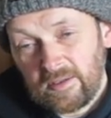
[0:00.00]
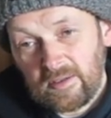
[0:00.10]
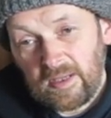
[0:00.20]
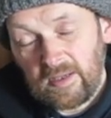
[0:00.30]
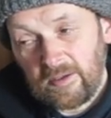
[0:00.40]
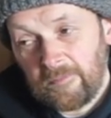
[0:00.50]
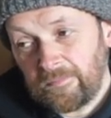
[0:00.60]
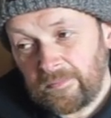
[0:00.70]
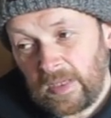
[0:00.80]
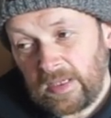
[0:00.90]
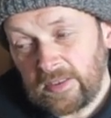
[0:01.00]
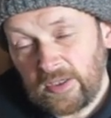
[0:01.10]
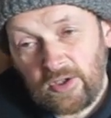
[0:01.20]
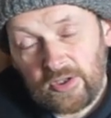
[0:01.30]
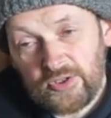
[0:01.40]
um, other
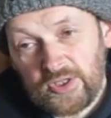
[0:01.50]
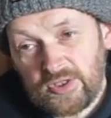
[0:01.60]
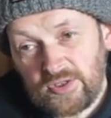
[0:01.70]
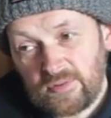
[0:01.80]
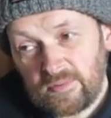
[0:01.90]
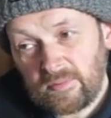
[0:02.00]
cultures,